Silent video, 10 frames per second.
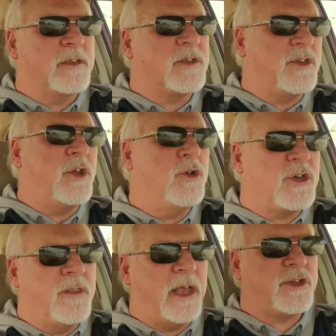
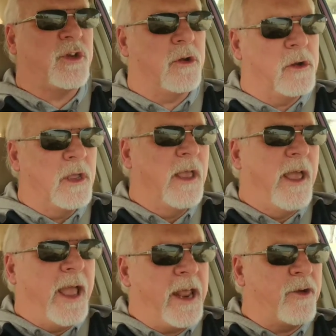institution that you're
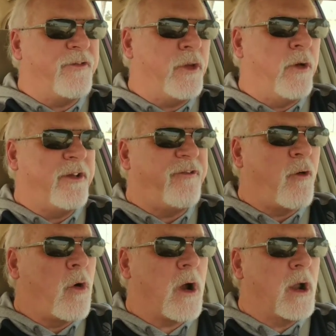interviewing
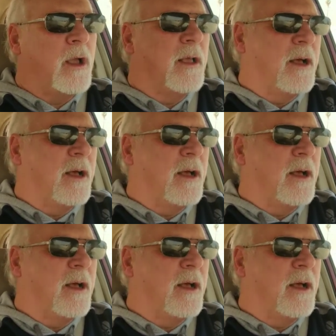for.